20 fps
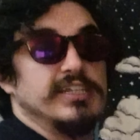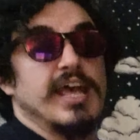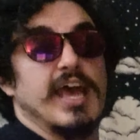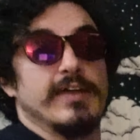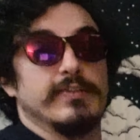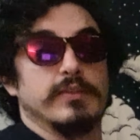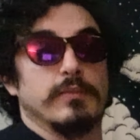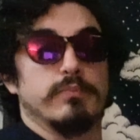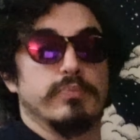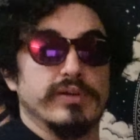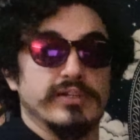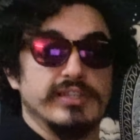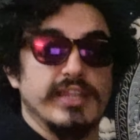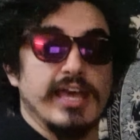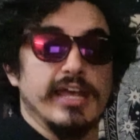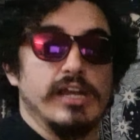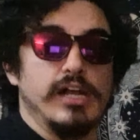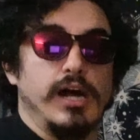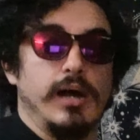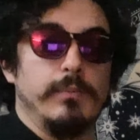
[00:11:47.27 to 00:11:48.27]
have to bring
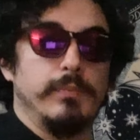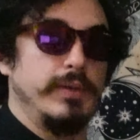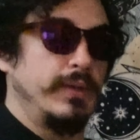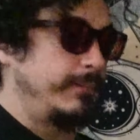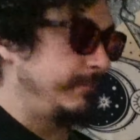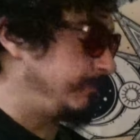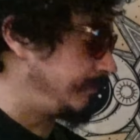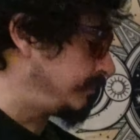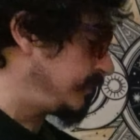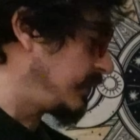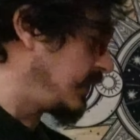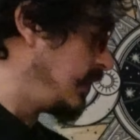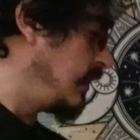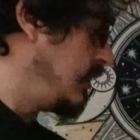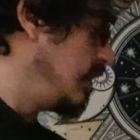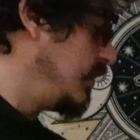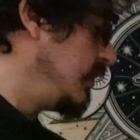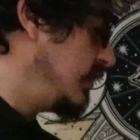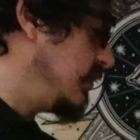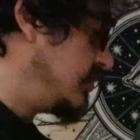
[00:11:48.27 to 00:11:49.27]
that up.
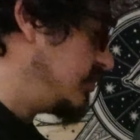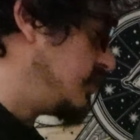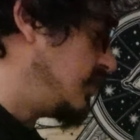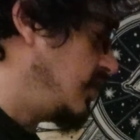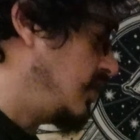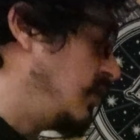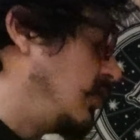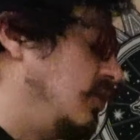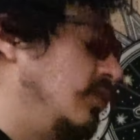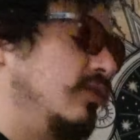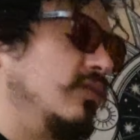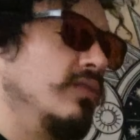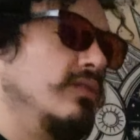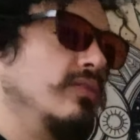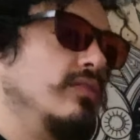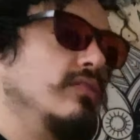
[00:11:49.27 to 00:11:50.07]
So